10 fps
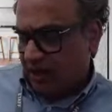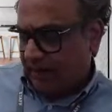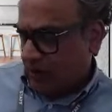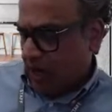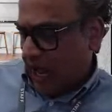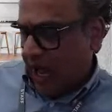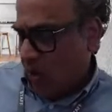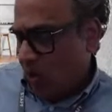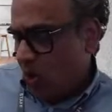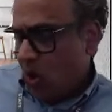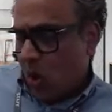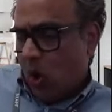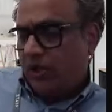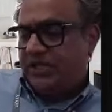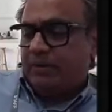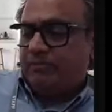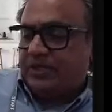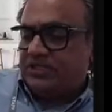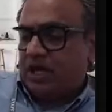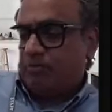about how all the
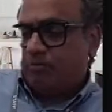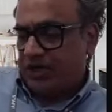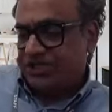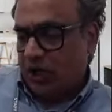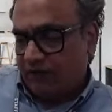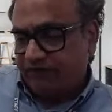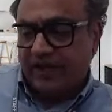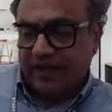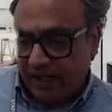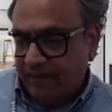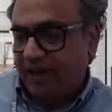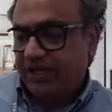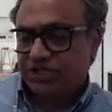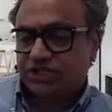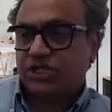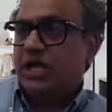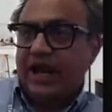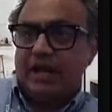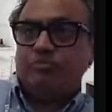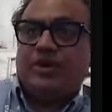companies are brushing off their email lists
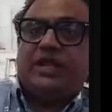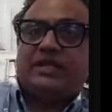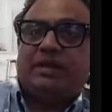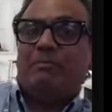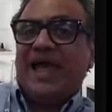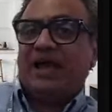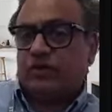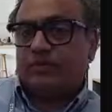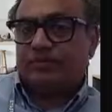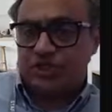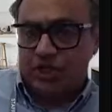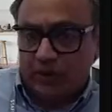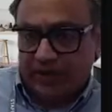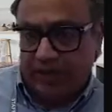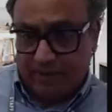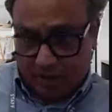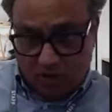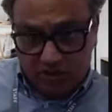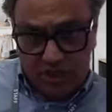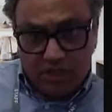and bringing them back from obscurity
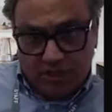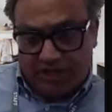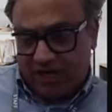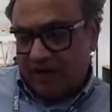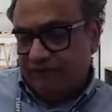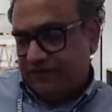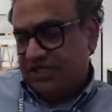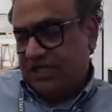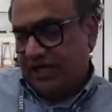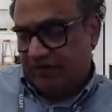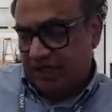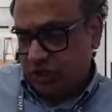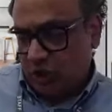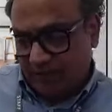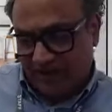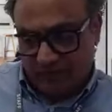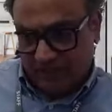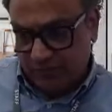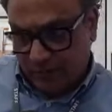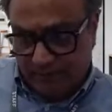because they can't physically reach or meet with
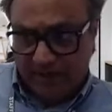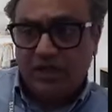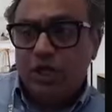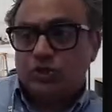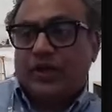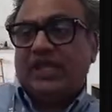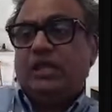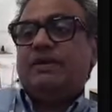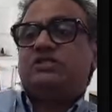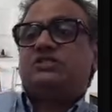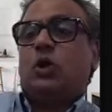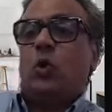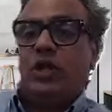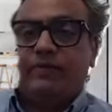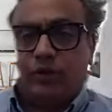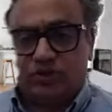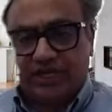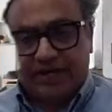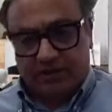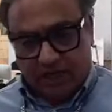these people. So email's the only way to stay
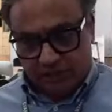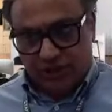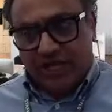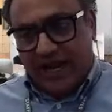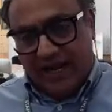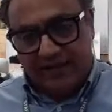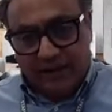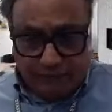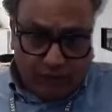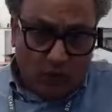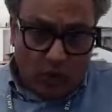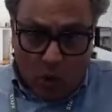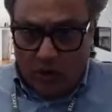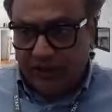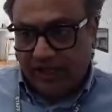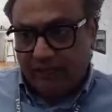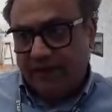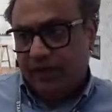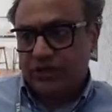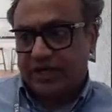in touch, and therefore all the email
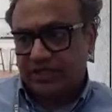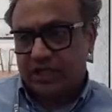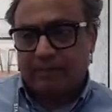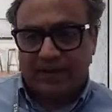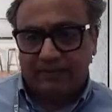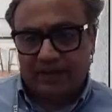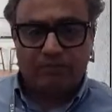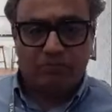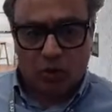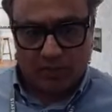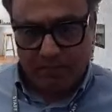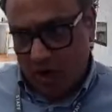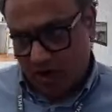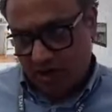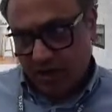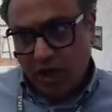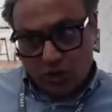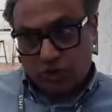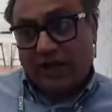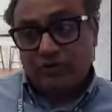newsletters are becoming more important.
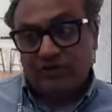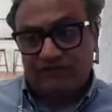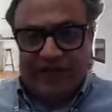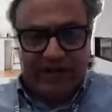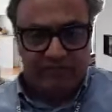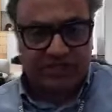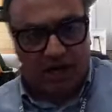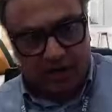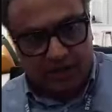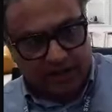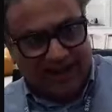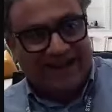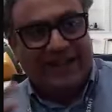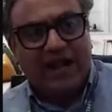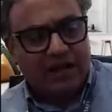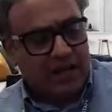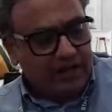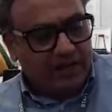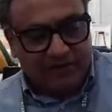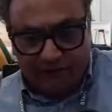So that was a very interesting article, and that,
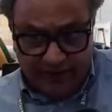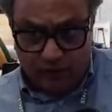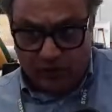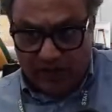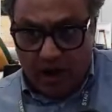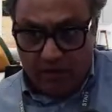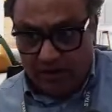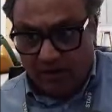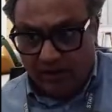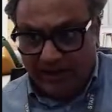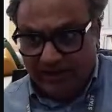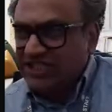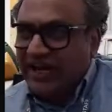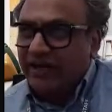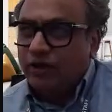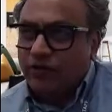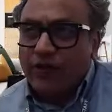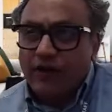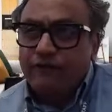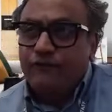referring to that article, in second or
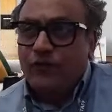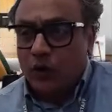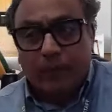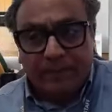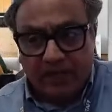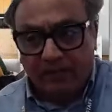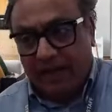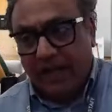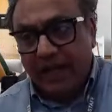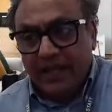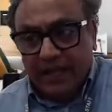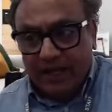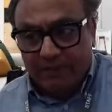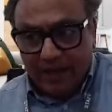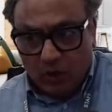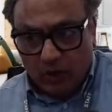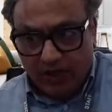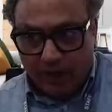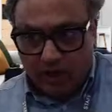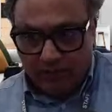third follow-up email in my cold
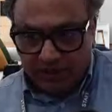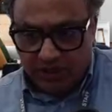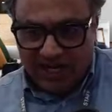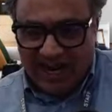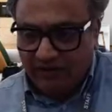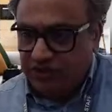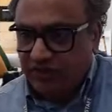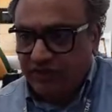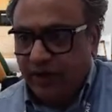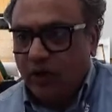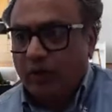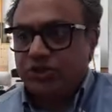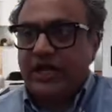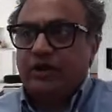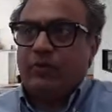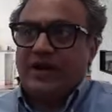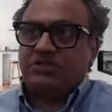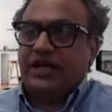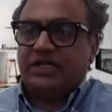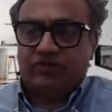email automation, kind of generated almost 10-20%
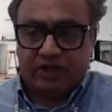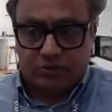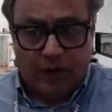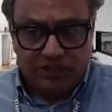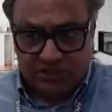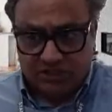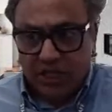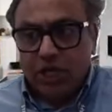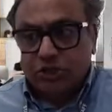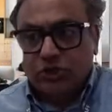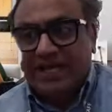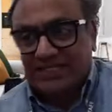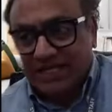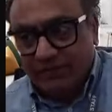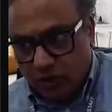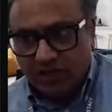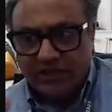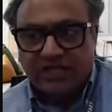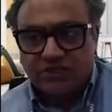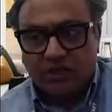extra responses. So yes, what are the
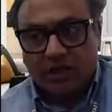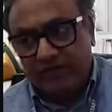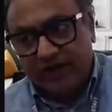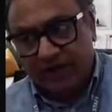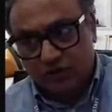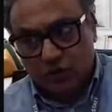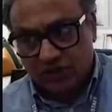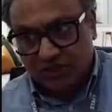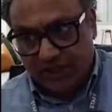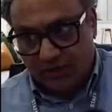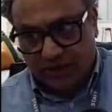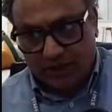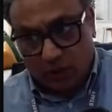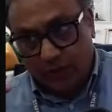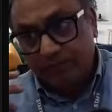external reading resources that you can include?